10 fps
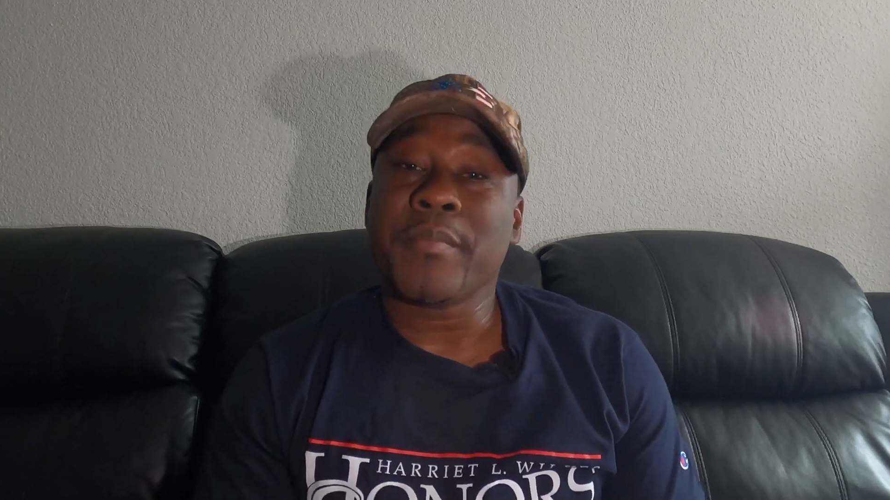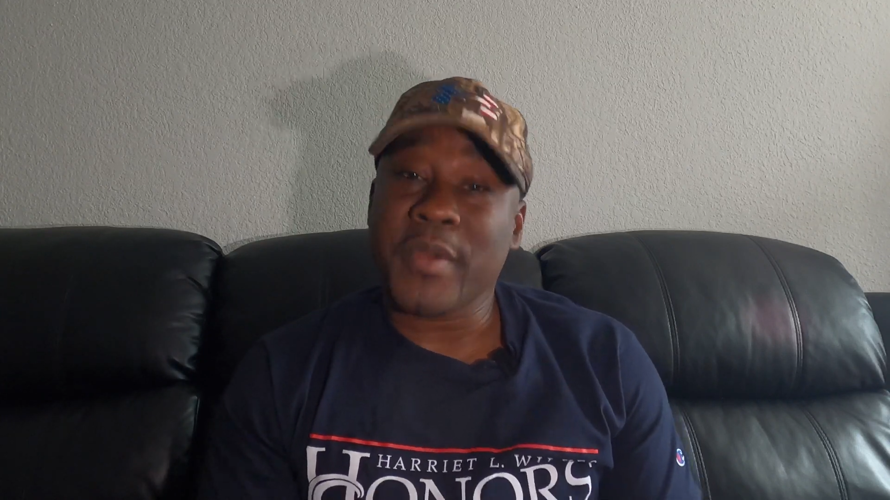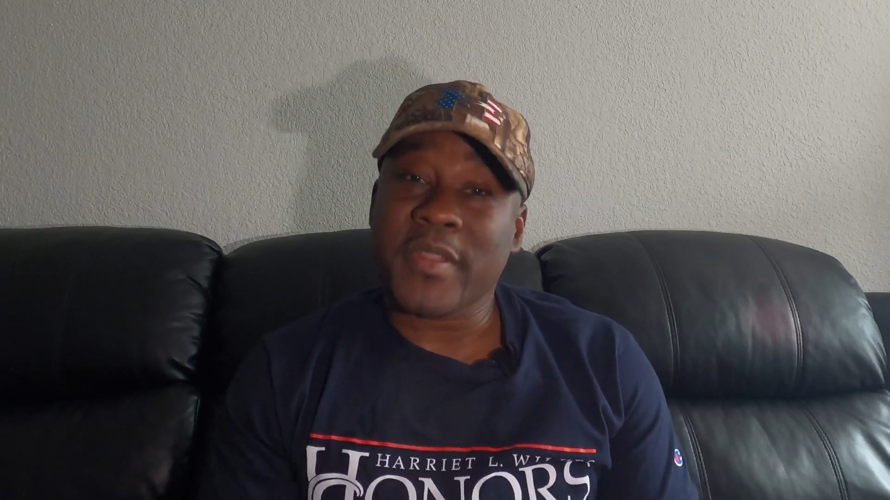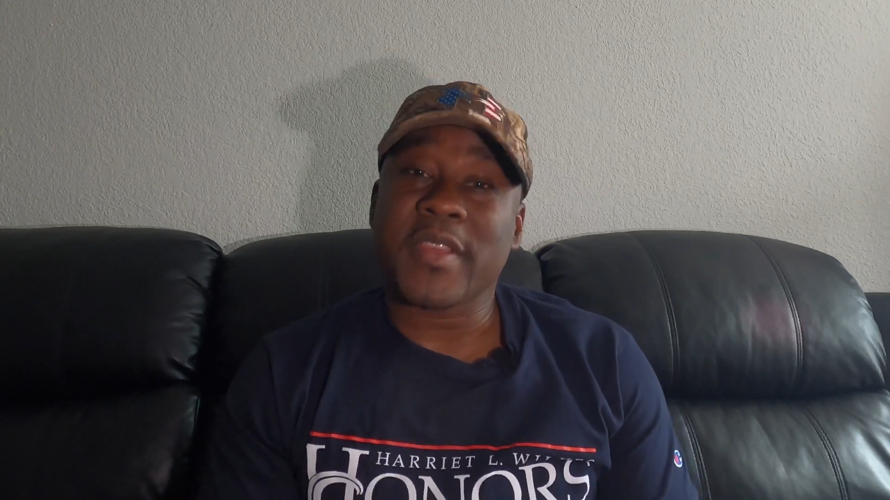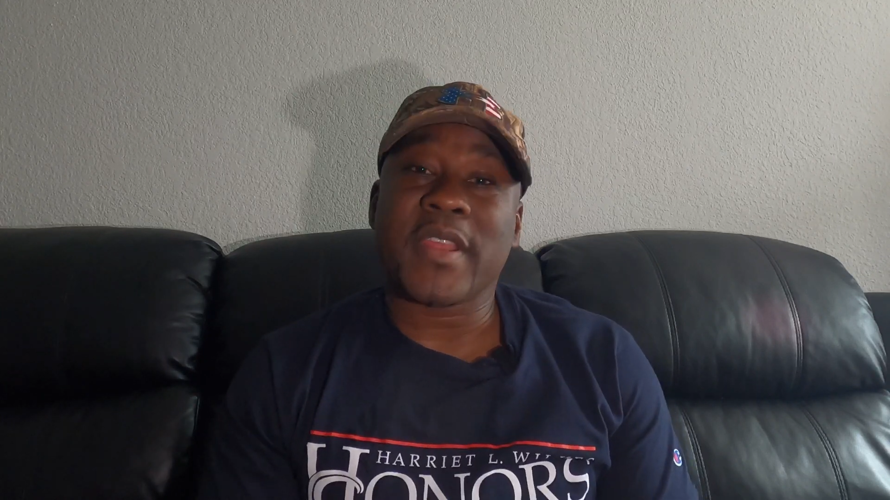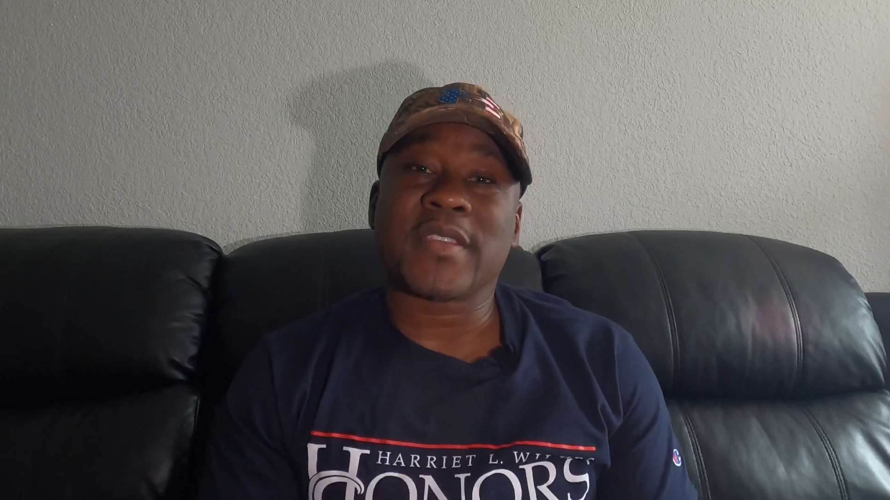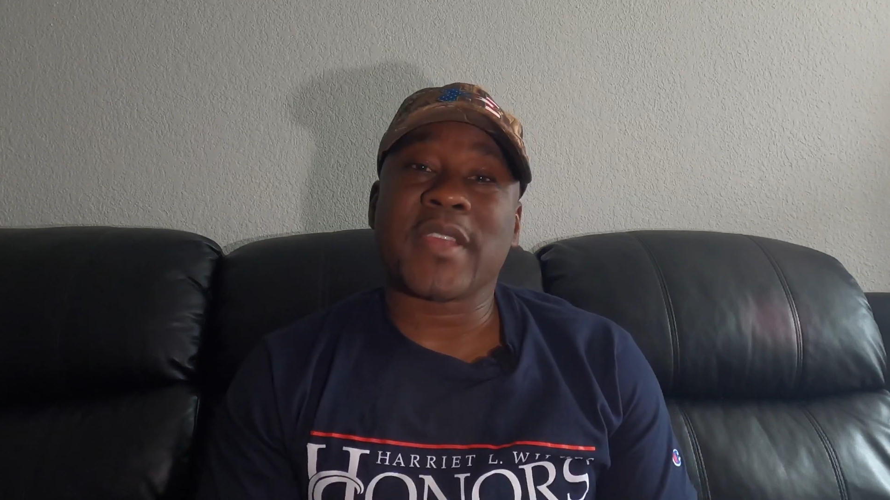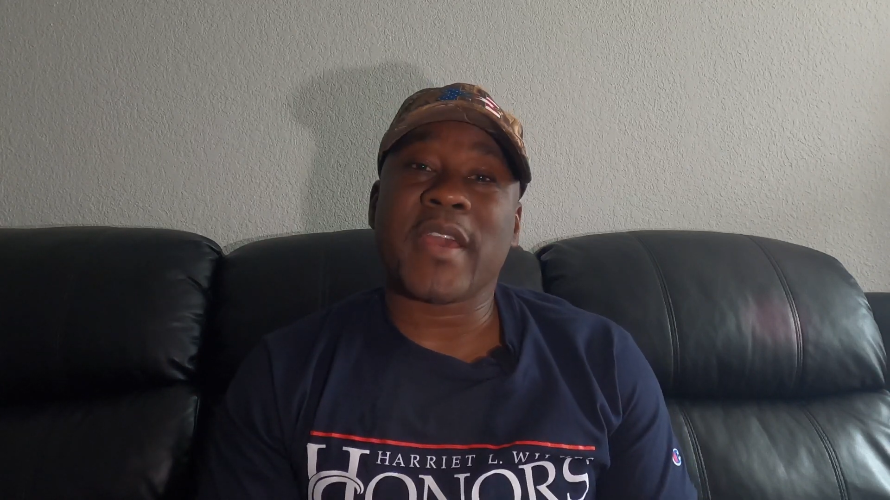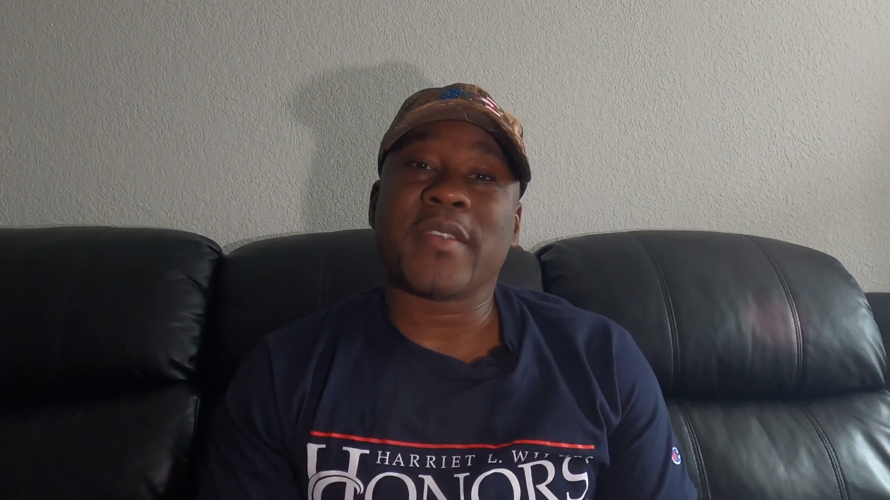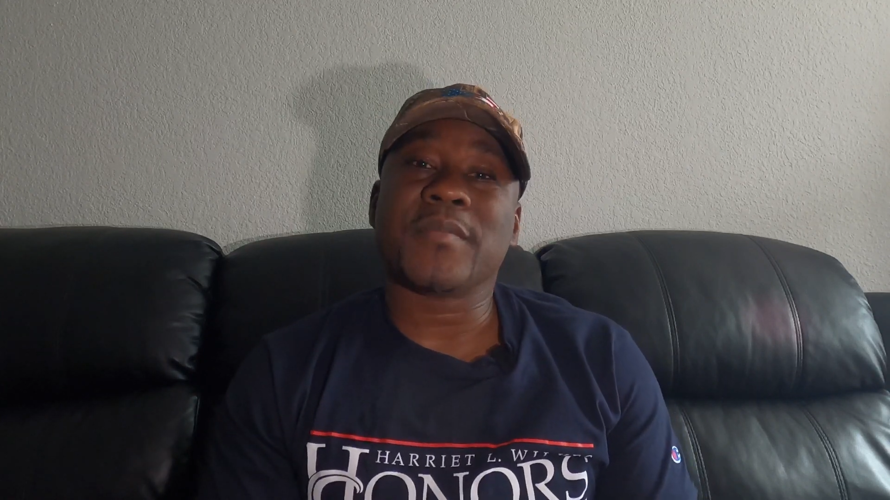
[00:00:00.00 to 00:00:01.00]
but the next
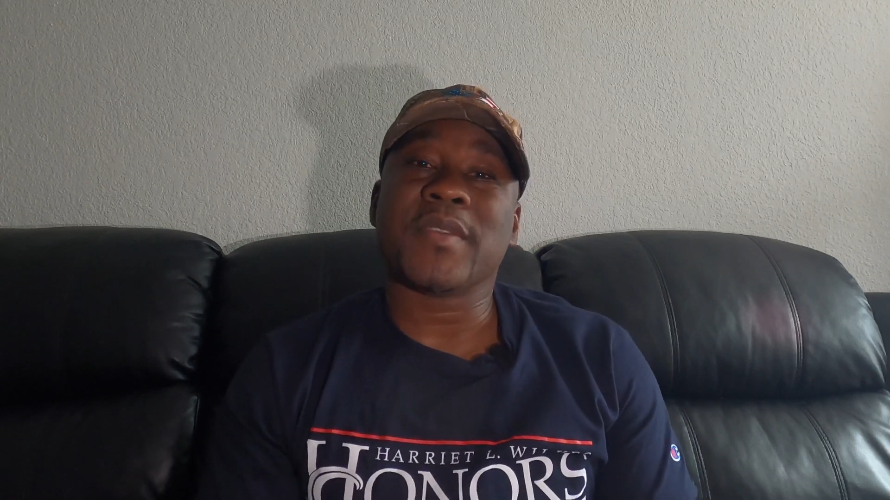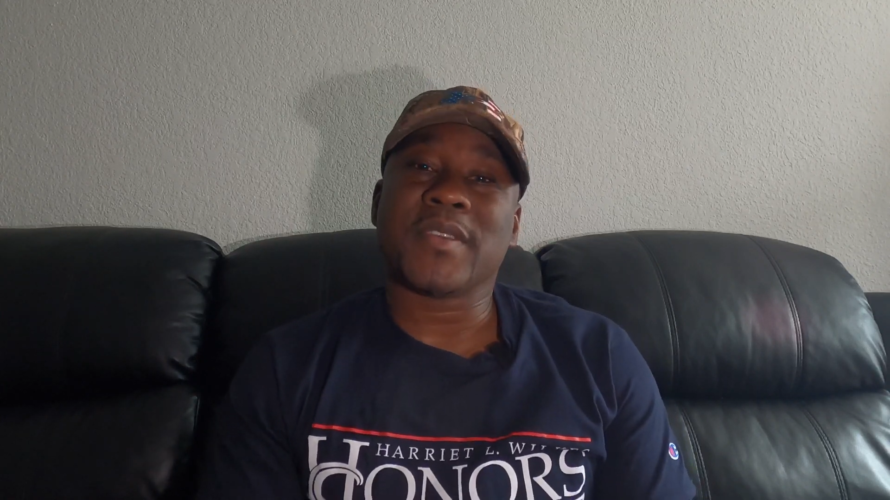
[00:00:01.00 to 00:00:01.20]
item